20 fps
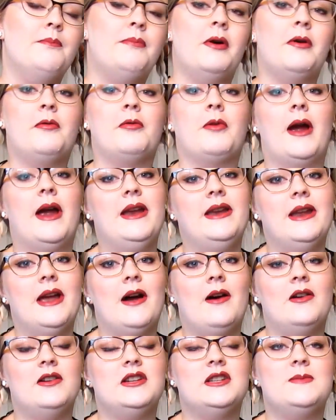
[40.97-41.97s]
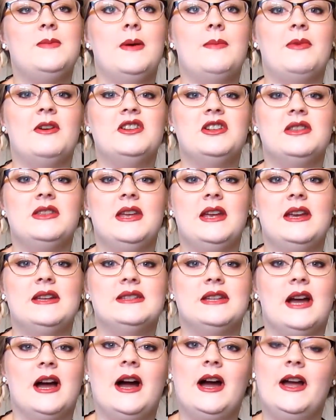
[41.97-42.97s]
But right now it's just a bunch of
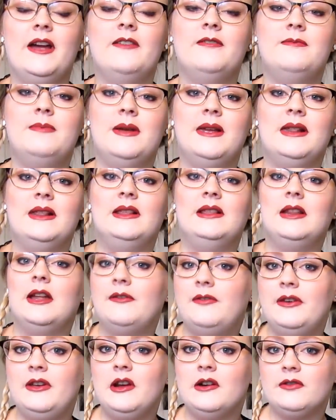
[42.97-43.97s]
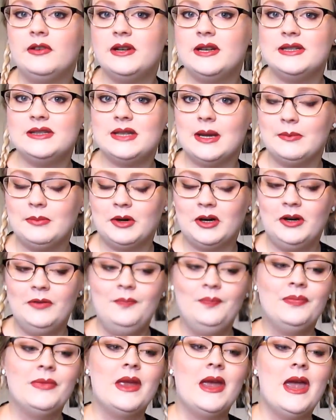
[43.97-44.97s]
things that I've been loving over
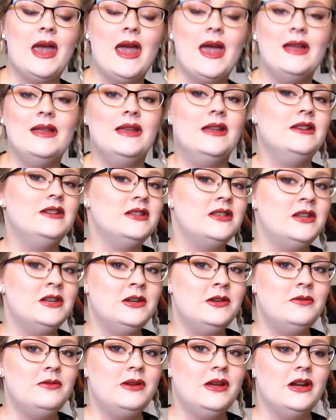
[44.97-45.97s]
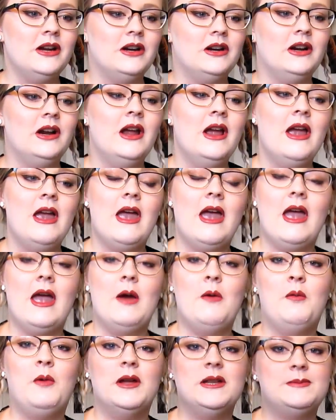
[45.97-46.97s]
December and into the new year,
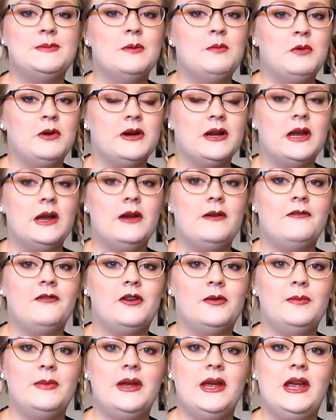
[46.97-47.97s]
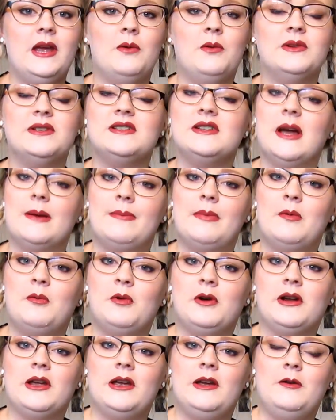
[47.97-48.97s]
and what's been working for me and what's not been
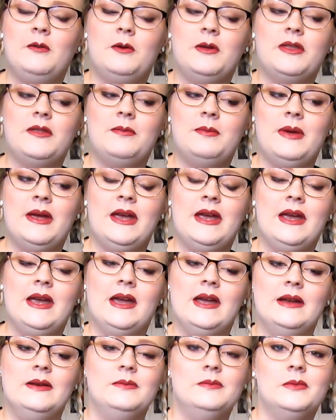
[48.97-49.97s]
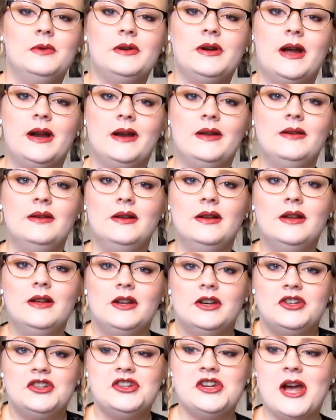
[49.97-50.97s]
working with me, and we'll kind of
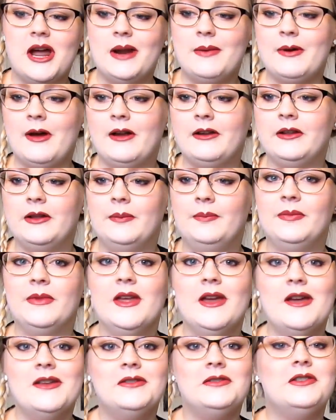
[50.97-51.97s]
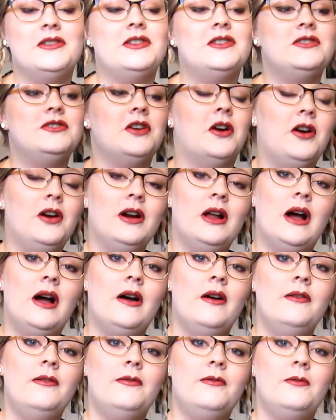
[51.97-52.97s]
chat about them. So to start
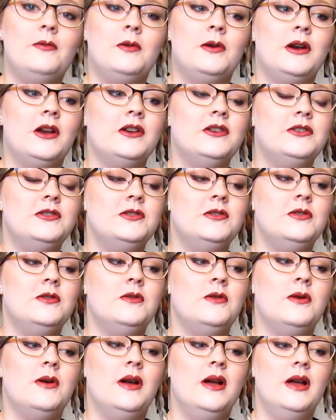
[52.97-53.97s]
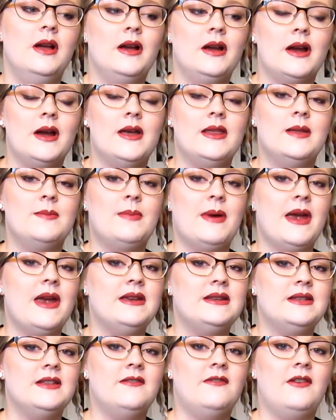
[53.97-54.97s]
off, we're going to do kind of the
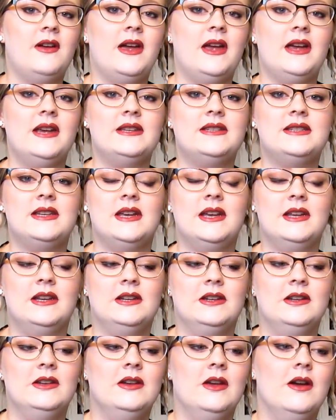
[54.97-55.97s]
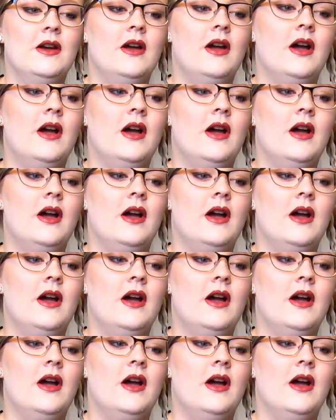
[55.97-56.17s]
base of the face and